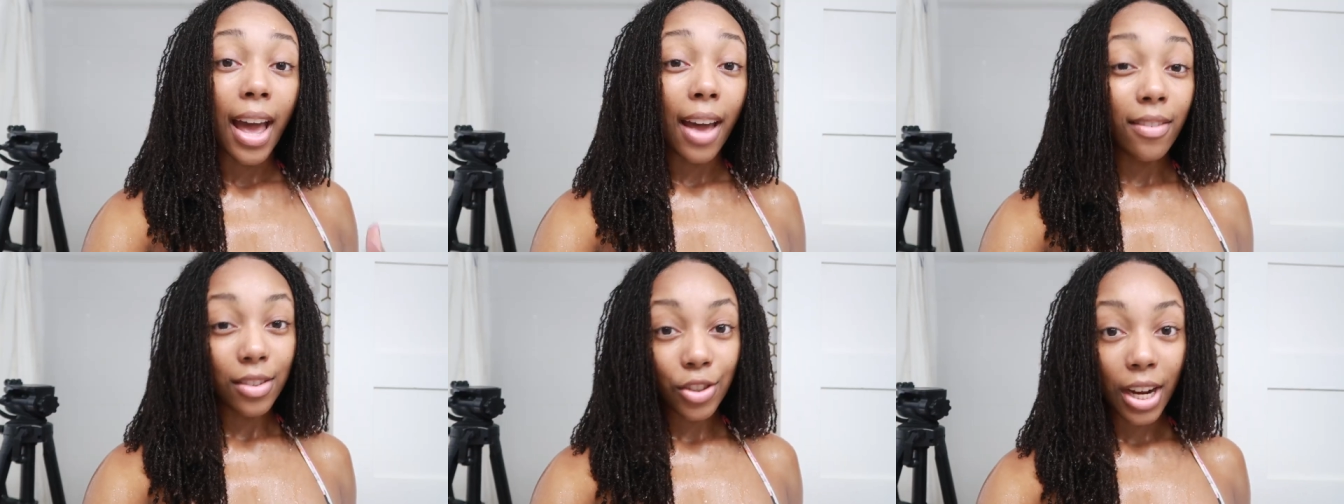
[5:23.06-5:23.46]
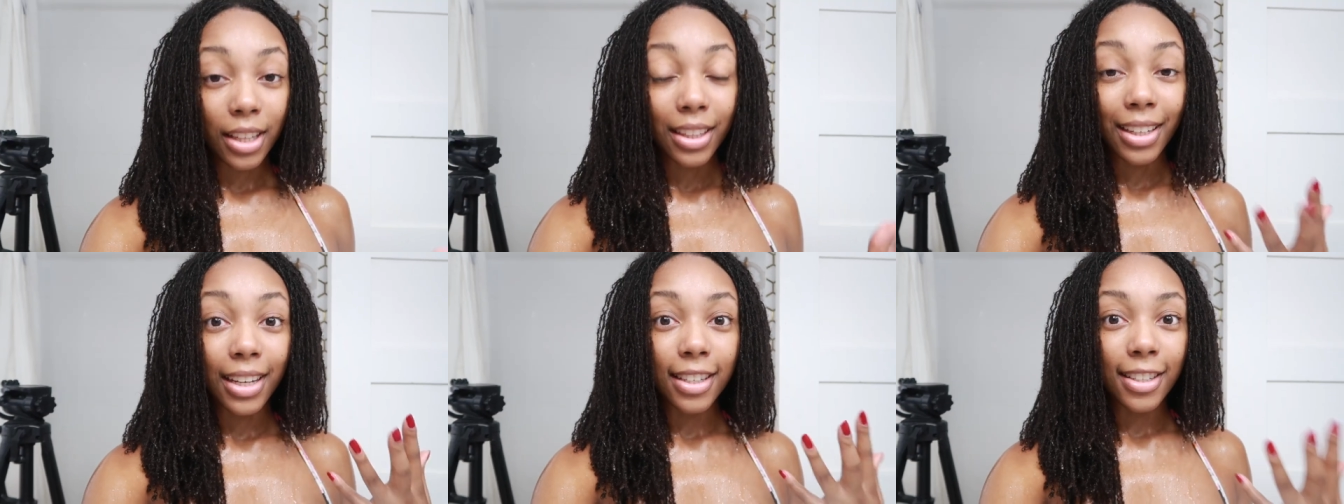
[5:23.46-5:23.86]
haven't
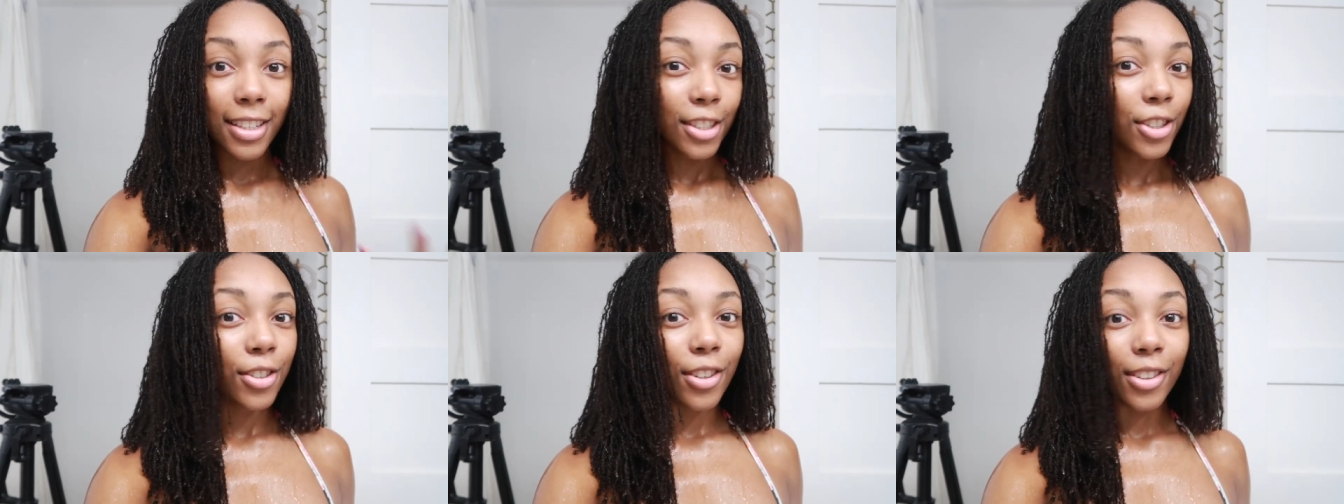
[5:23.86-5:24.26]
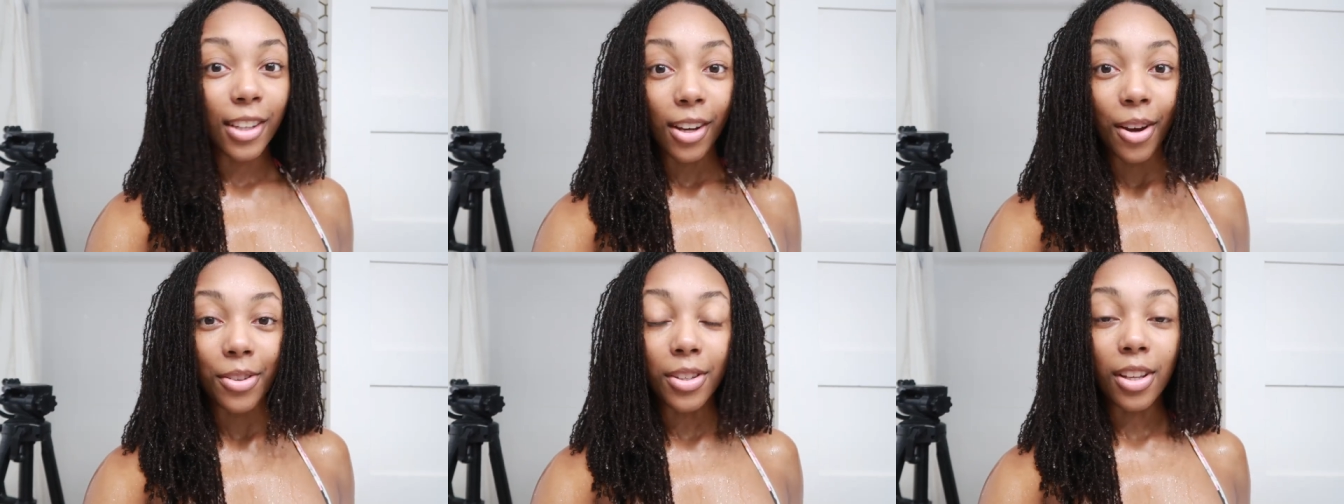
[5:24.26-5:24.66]
tried the conditioner
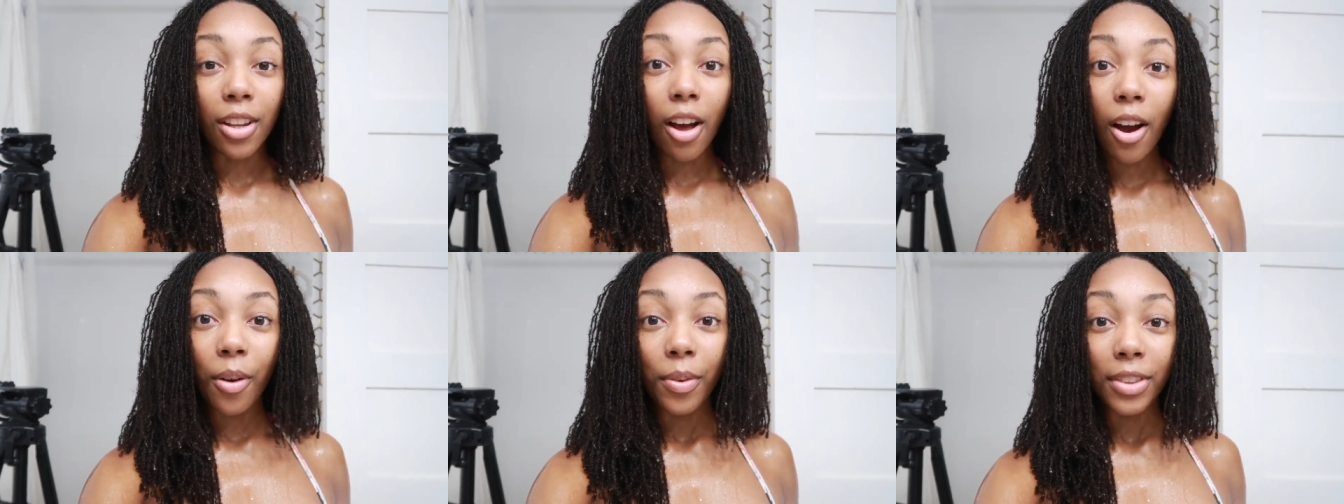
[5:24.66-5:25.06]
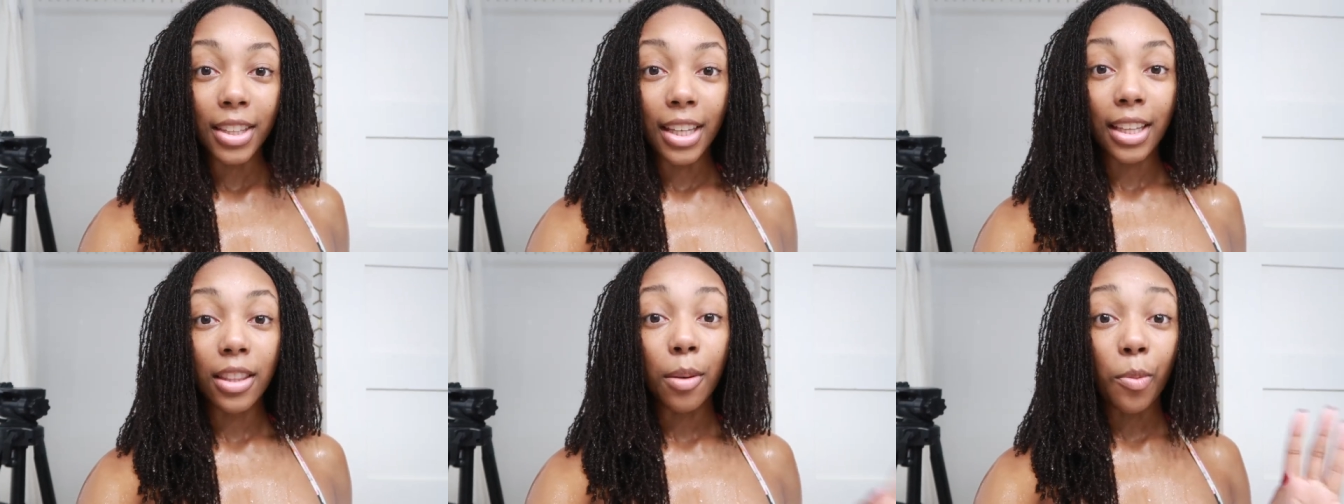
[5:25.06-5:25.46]
that goes along with
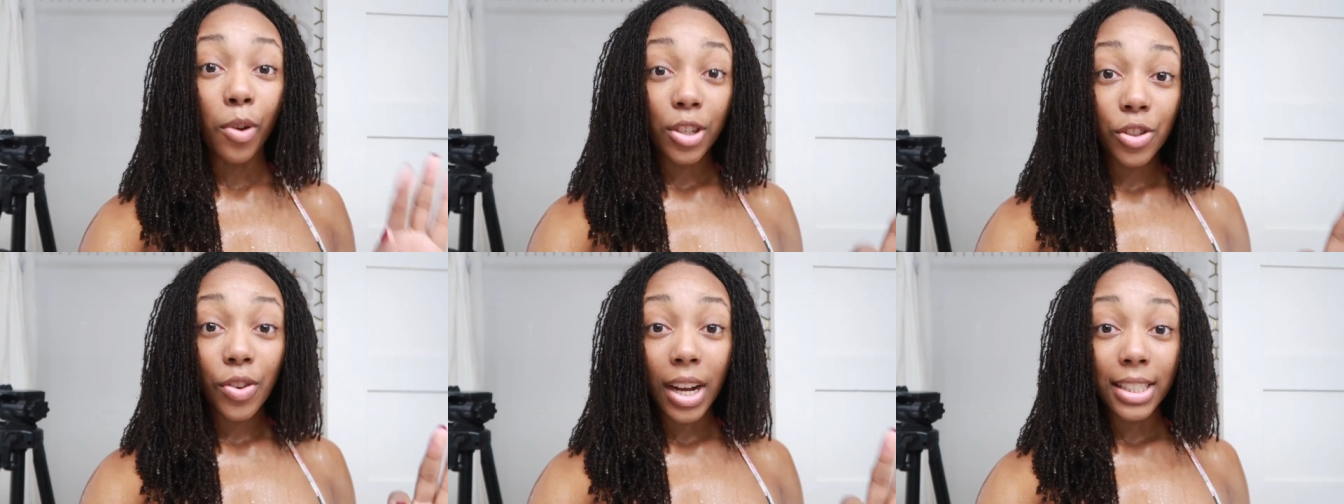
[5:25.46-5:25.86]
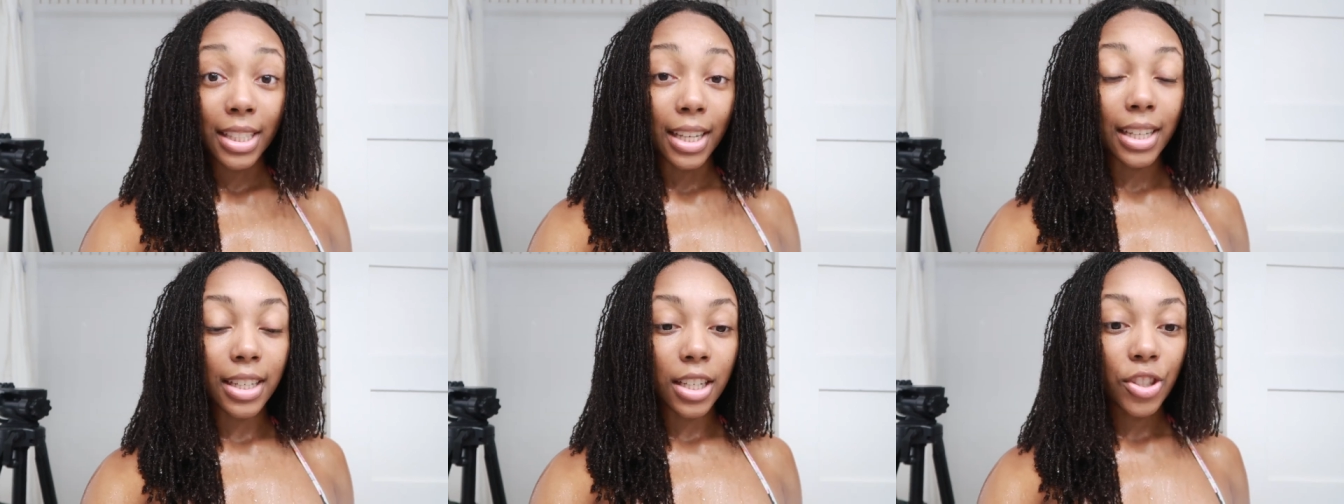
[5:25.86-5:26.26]
it. The
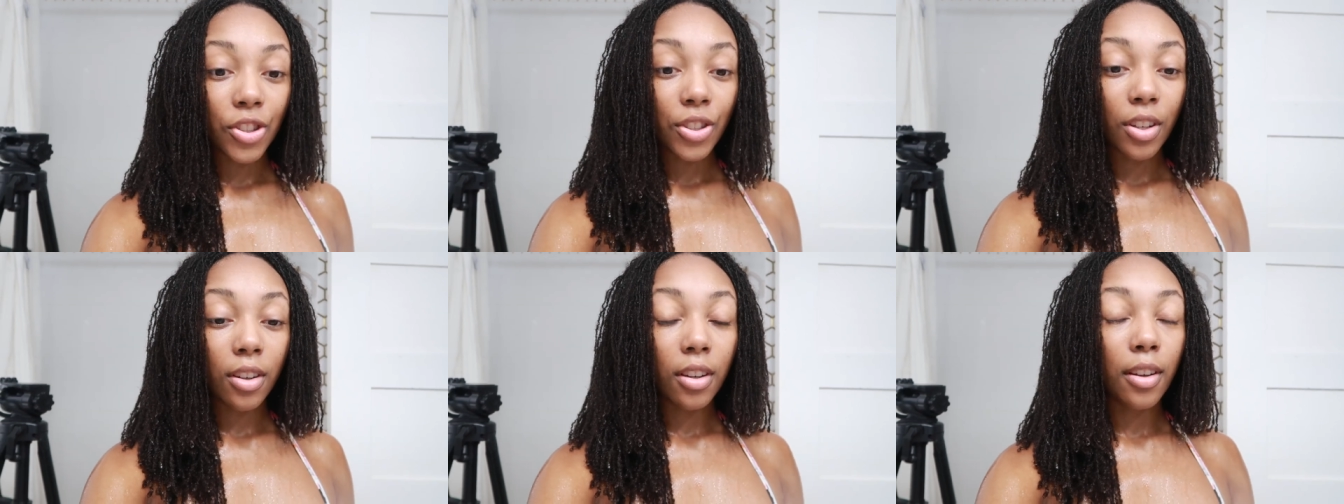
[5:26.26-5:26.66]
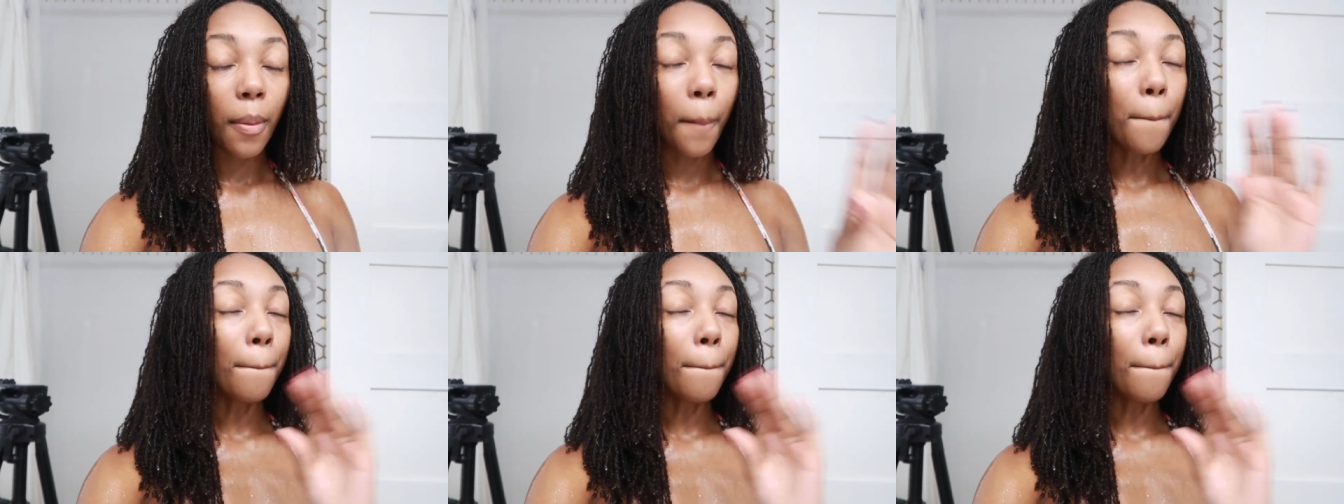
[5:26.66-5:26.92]
moisturizing conditioner.